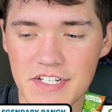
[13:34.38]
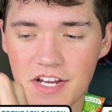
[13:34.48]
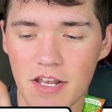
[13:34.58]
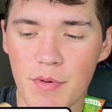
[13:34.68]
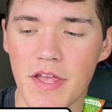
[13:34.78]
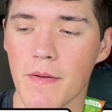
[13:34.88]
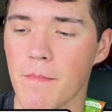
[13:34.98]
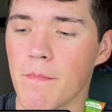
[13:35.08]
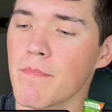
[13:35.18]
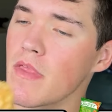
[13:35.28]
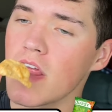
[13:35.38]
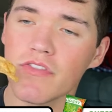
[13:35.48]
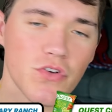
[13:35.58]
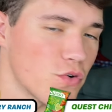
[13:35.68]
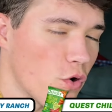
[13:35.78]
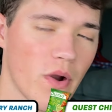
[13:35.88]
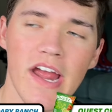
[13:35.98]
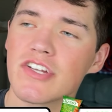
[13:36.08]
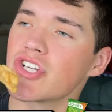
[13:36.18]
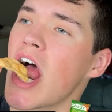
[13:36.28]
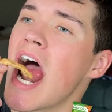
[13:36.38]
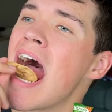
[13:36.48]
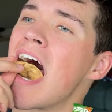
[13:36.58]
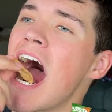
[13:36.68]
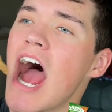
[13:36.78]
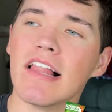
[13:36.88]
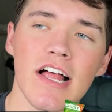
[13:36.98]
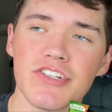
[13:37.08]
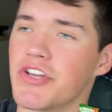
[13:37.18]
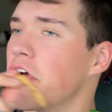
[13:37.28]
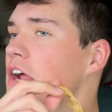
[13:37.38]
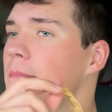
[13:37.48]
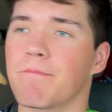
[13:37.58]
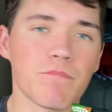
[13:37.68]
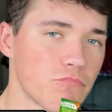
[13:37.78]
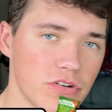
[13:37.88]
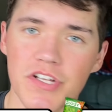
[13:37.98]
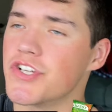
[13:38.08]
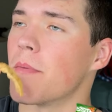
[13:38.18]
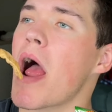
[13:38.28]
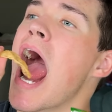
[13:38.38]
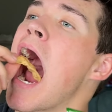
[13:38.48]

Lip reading: is it going to be the Cool Ranch Legendary Protein Chip?